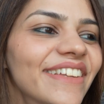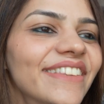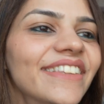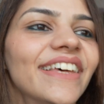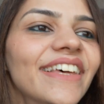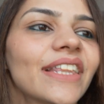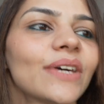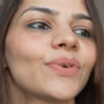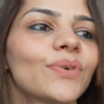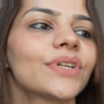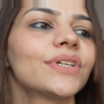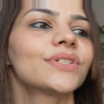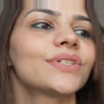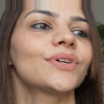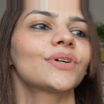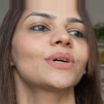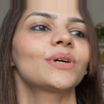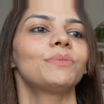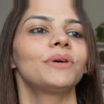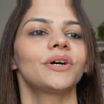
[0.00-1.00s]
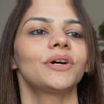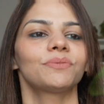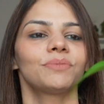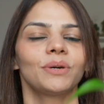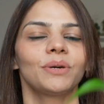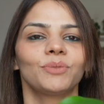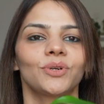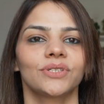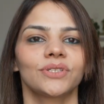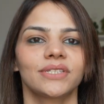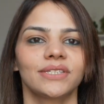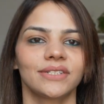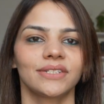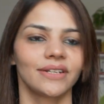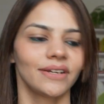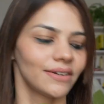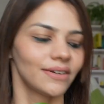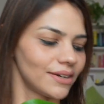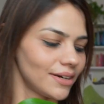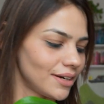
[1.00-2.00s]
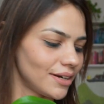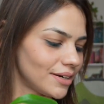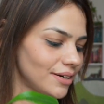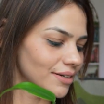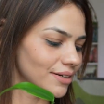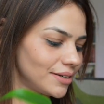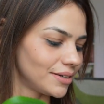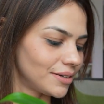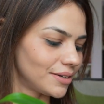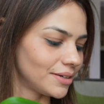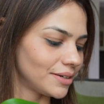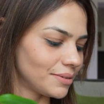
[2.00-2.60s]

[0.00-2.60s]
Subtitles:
Then I want to talk about my Monstera